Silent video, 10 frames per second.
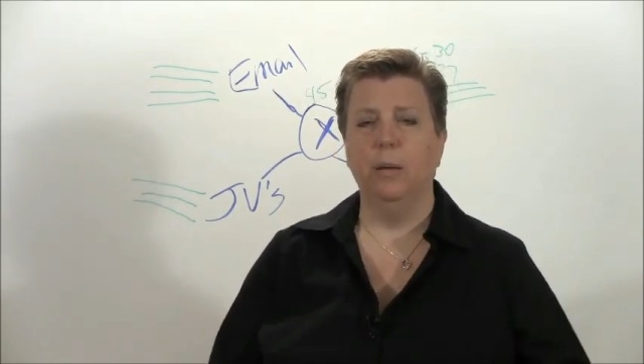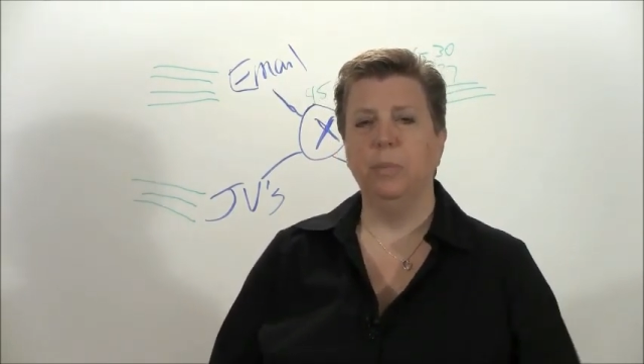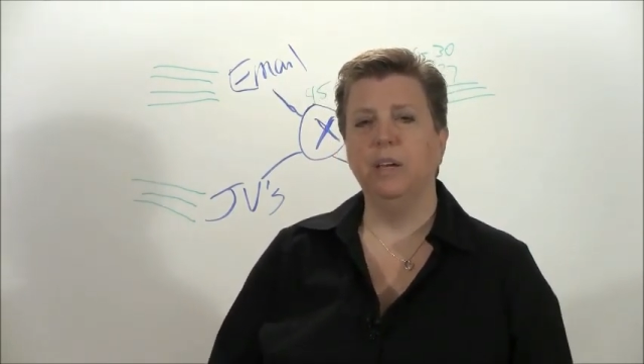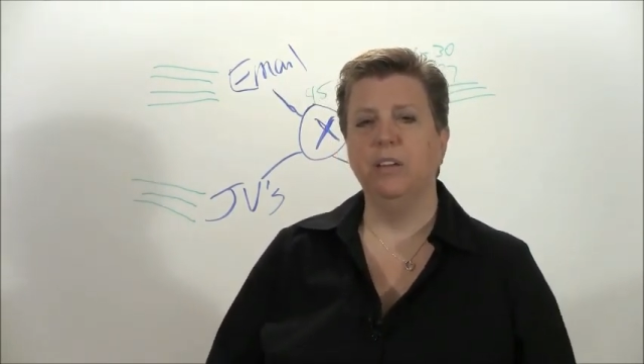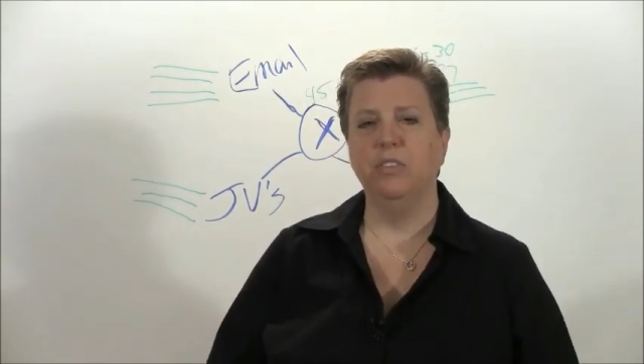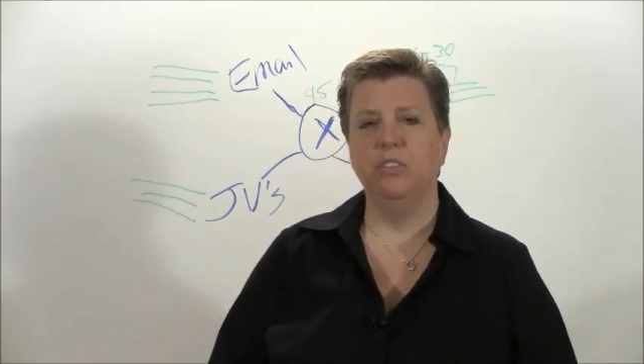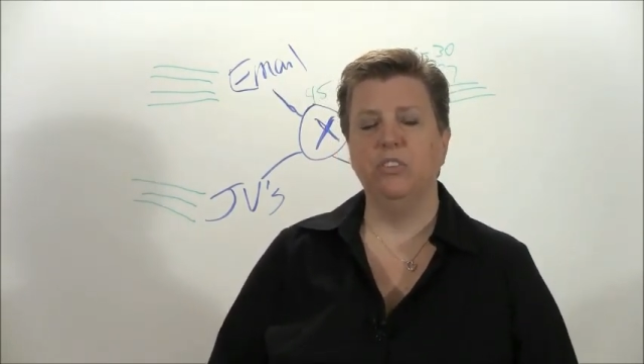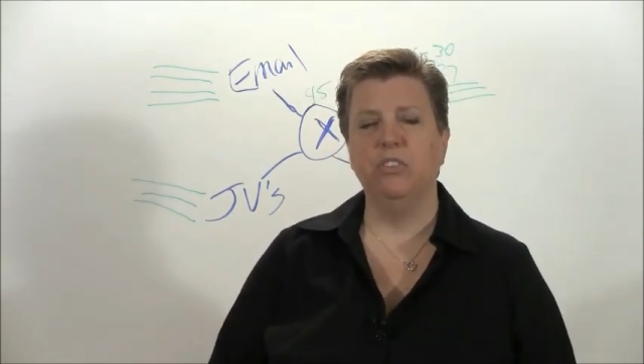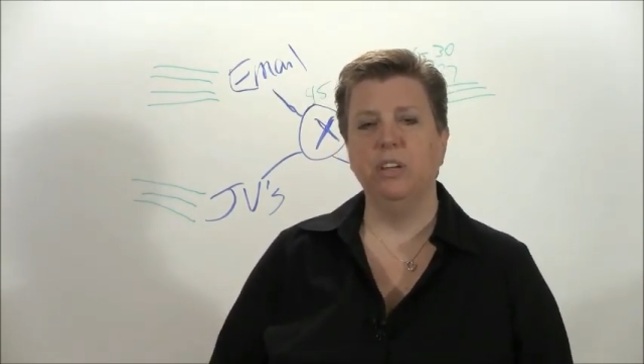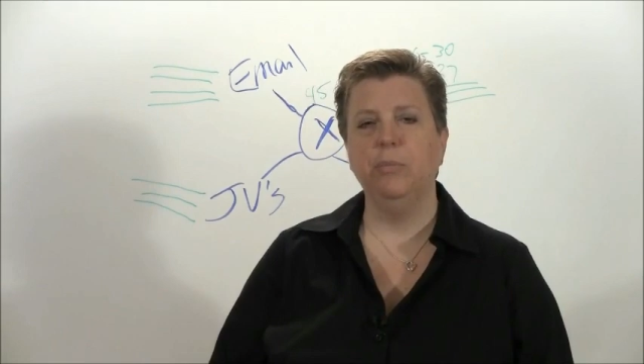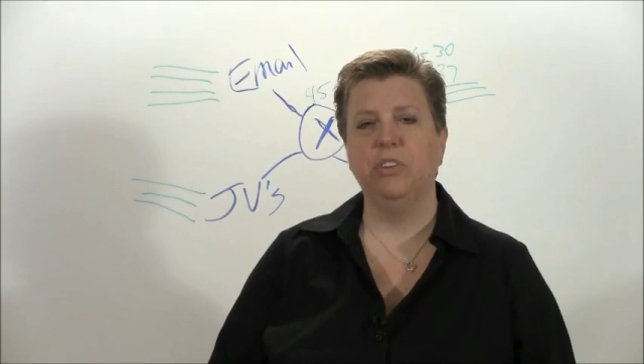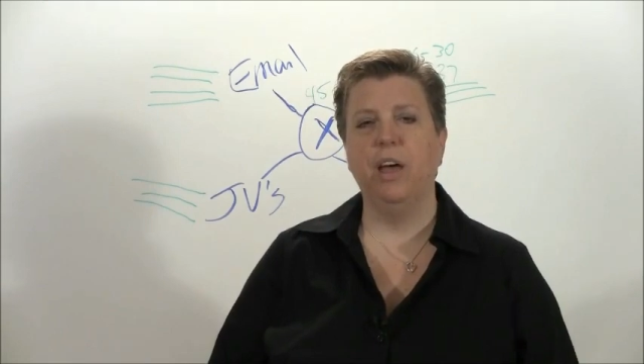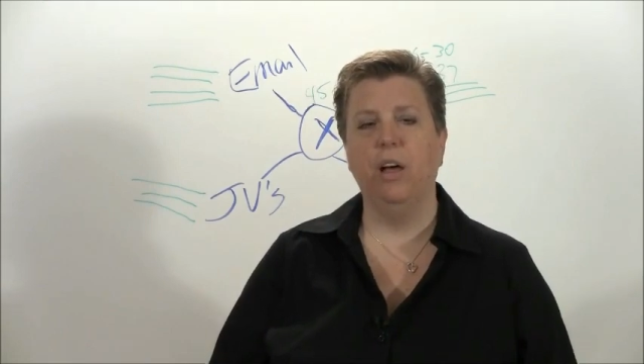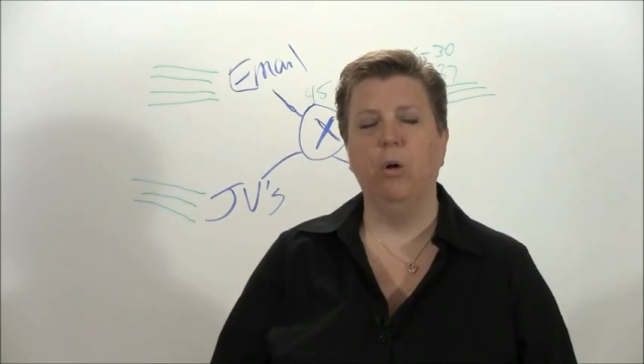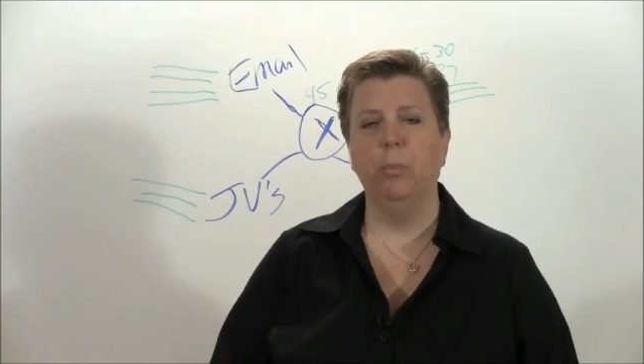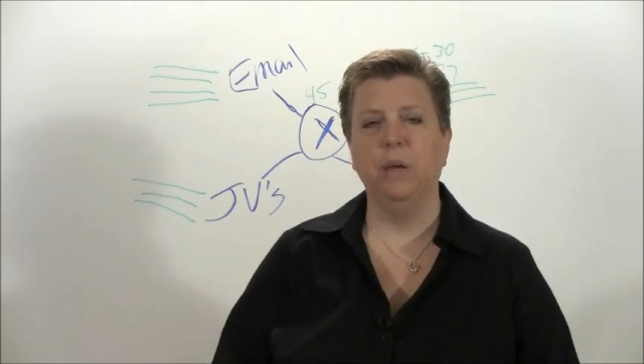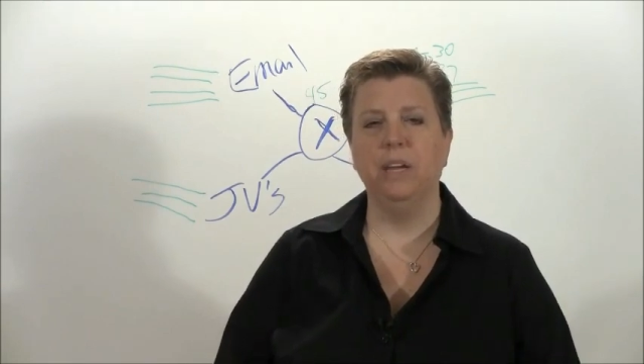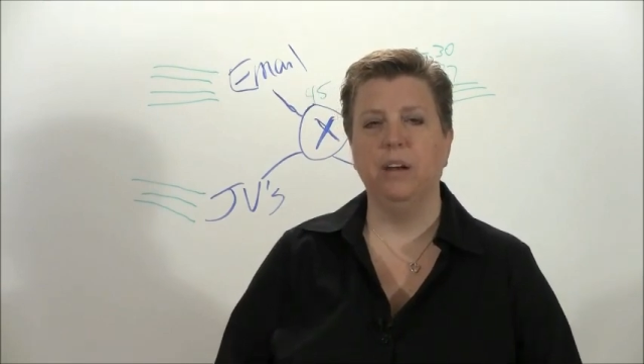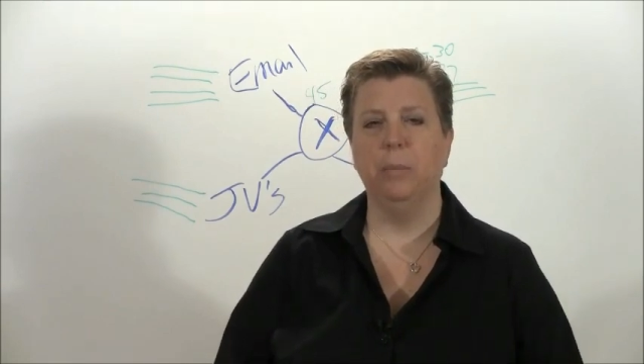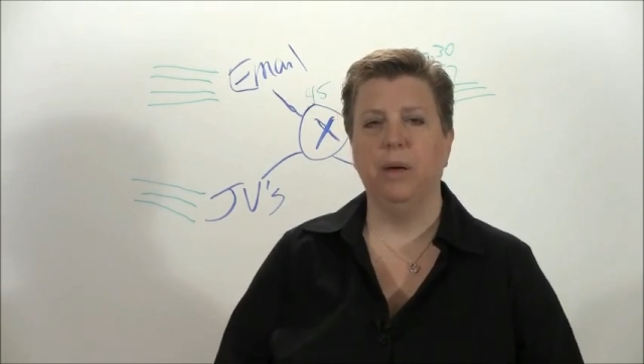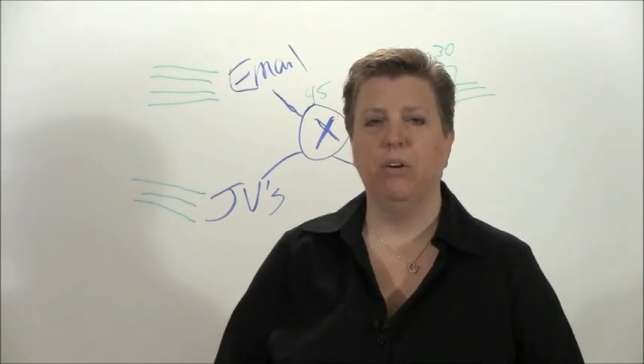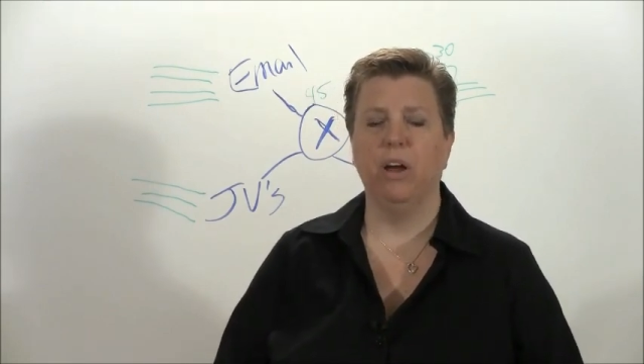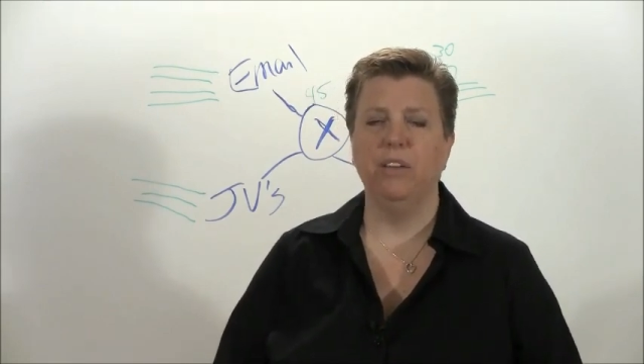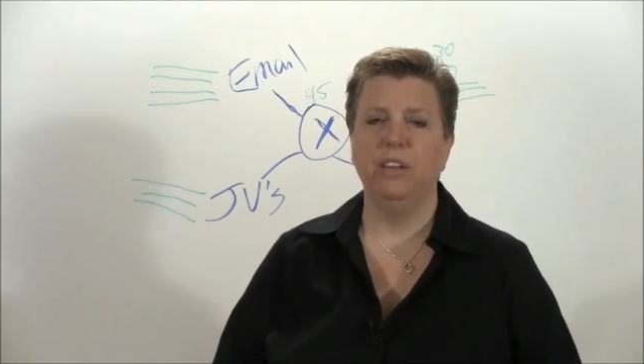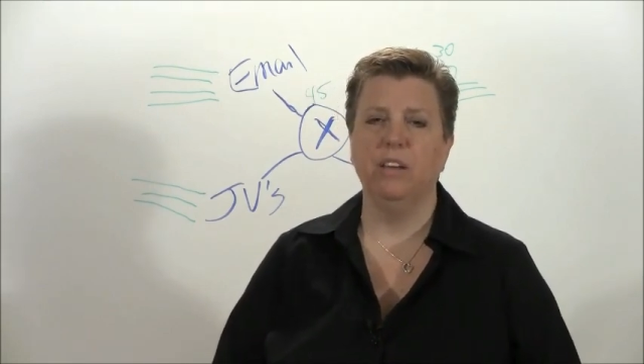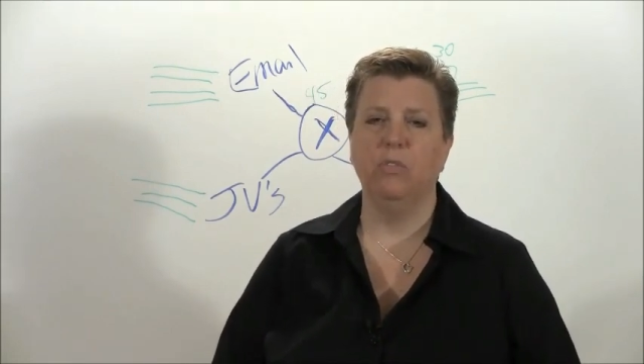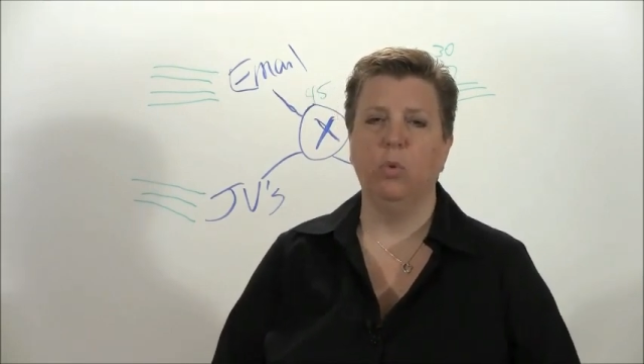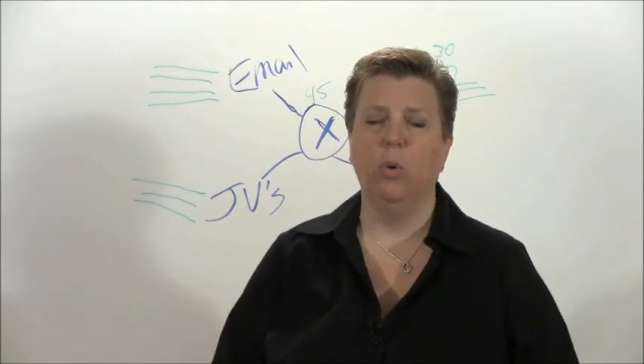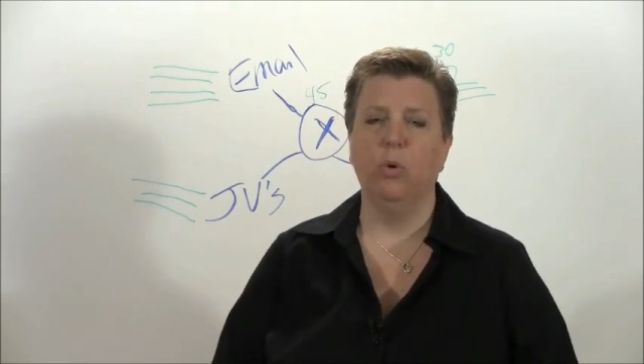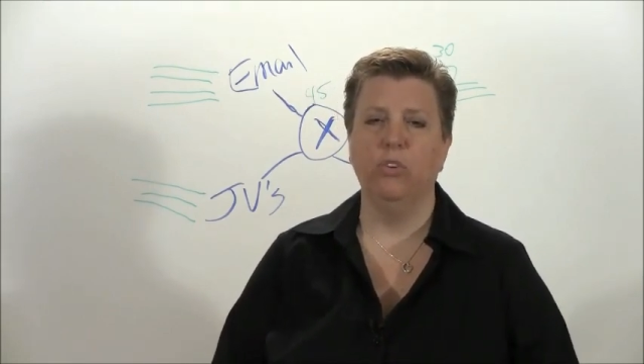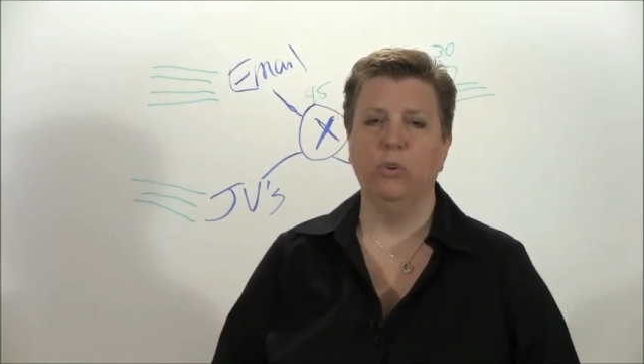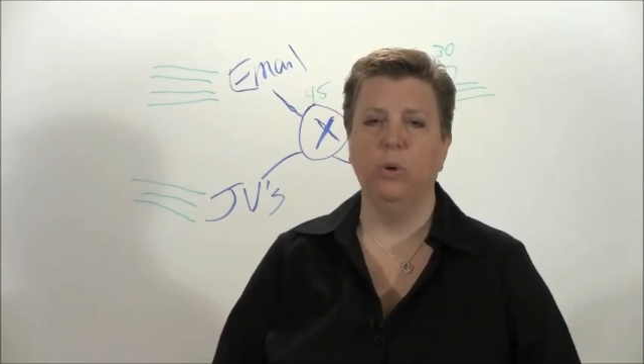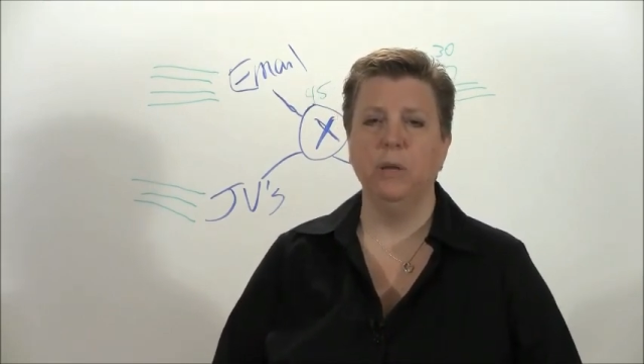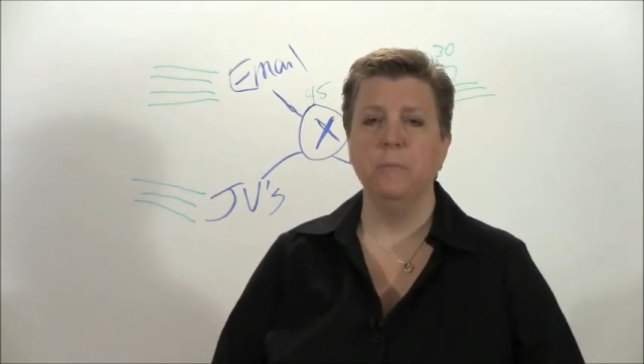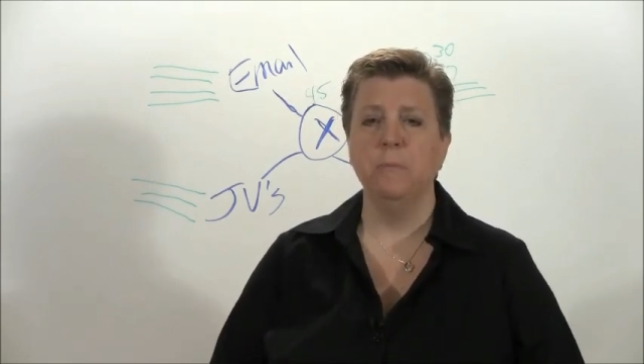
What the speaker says: because it just seems to help me get a better idea of what we're doing.